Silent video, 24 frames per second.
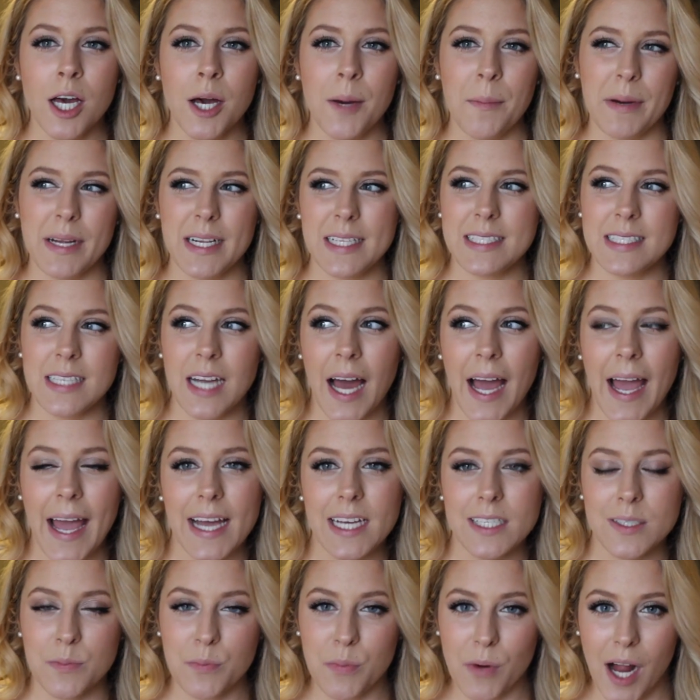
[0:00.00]
but it's not
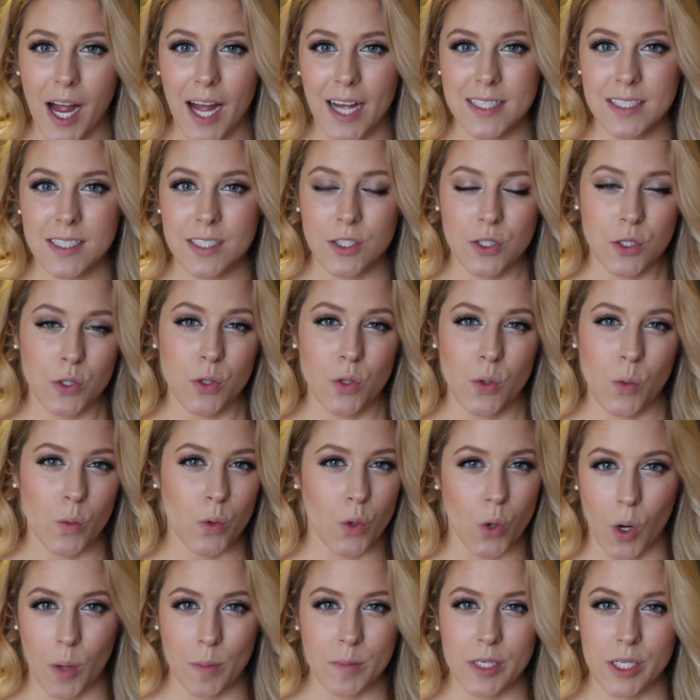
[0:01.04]
as bronze as you
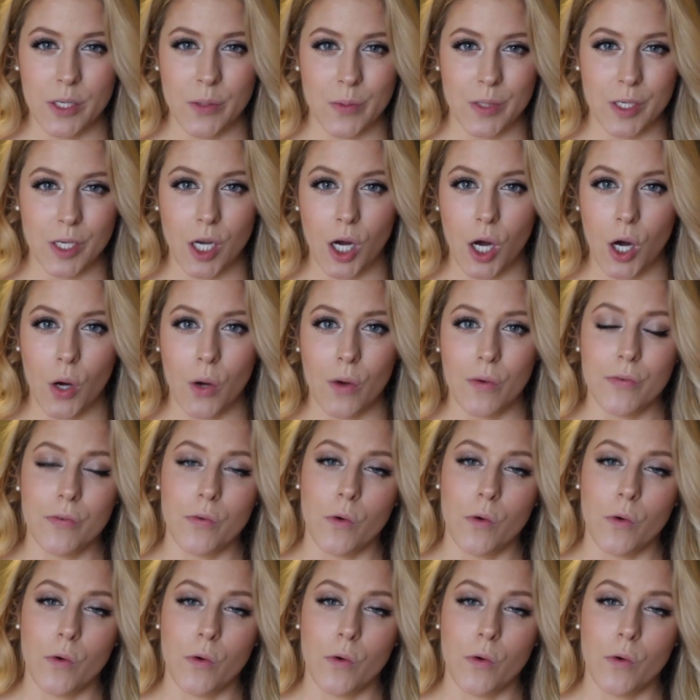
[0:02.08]
normally would go